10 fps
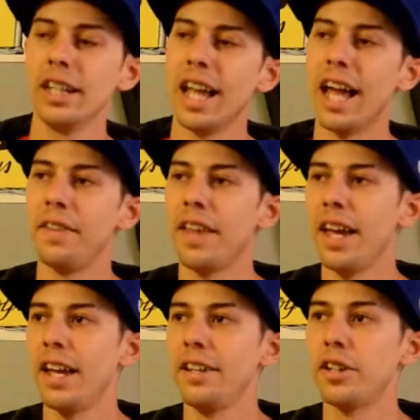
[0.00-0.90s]
And
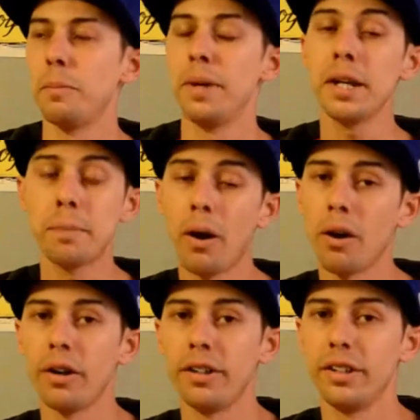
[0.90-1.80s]
then the big
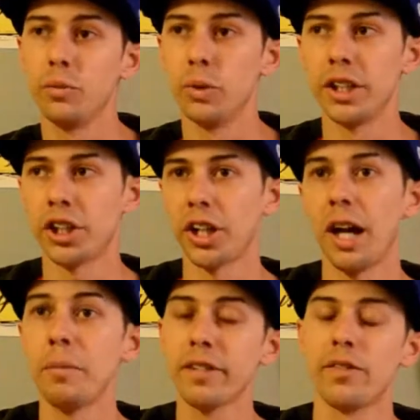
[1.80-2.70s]
part, which
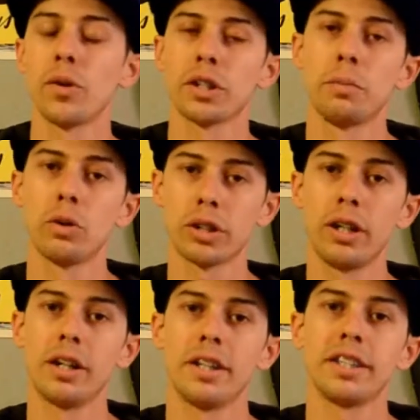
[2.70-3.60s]
I'm going to focus mostly
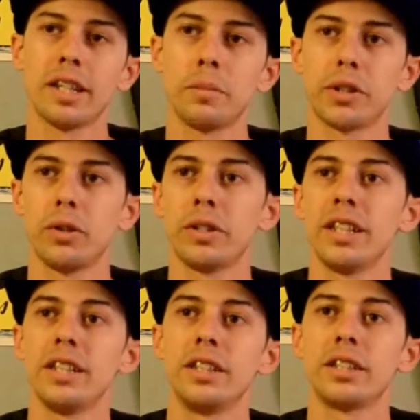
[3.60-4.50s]
on in this episode,
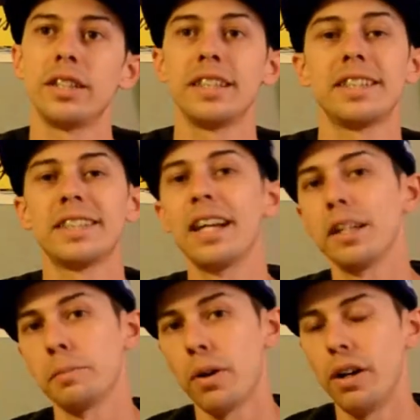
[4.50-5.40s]
is the
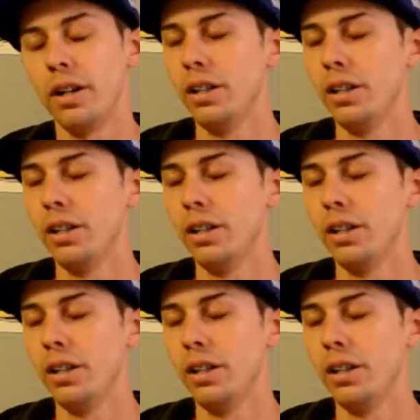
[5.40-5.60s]
selling part.